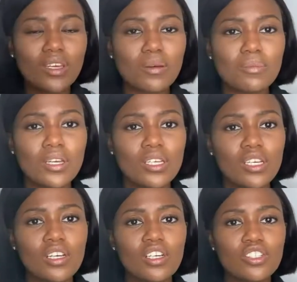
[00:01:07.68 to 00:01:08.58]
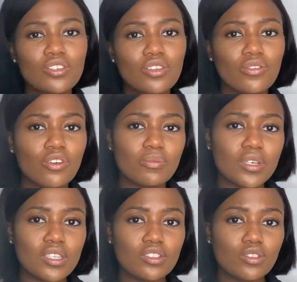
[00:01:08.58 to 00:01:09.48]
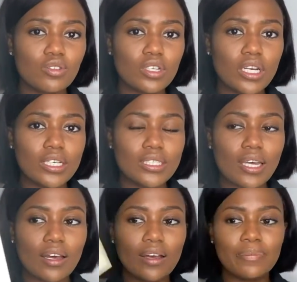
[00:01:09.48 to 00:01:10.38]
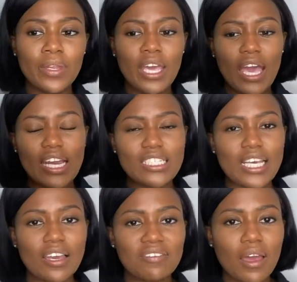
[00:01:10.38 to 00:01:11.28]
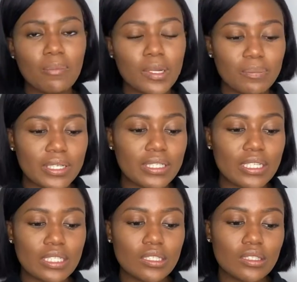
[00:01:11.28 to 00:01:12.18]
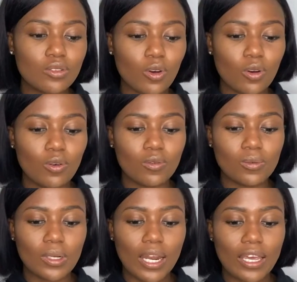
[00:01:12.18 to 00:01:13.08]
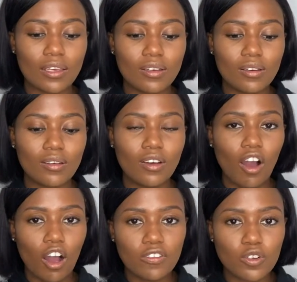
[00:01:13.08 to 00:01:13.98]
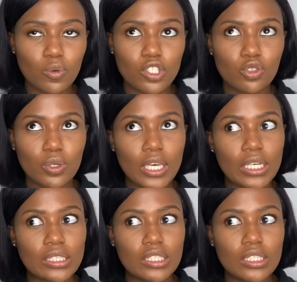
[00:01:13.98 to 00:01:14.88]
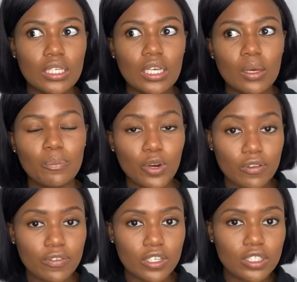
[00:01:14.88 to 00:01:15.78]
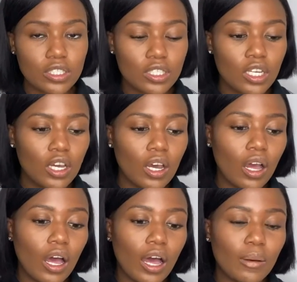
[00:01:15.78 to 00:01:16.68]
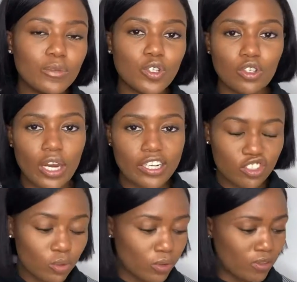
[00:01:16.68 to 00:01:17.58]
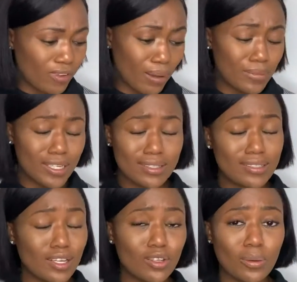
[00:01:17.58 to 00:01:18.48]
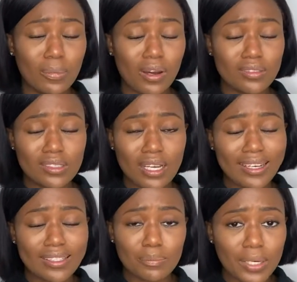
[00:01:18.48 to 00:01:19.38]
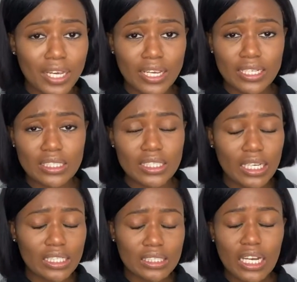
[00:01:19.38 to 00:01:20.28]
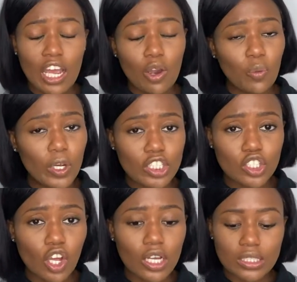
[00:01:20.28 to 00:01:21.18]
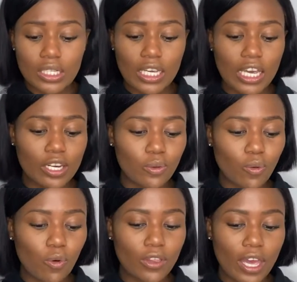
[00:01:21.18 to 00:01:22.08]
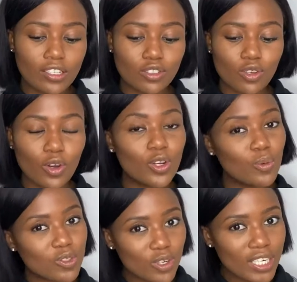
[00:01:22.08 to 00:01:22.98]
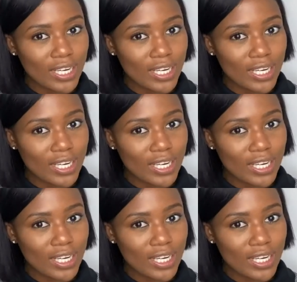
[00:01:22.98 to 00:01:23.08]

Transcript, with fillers: them? So they wrote me this cute letter, and it's like a family business. So like afterwards, you get breakfast um, so you like chill with family tell you about like the place and where it started and all that so it was really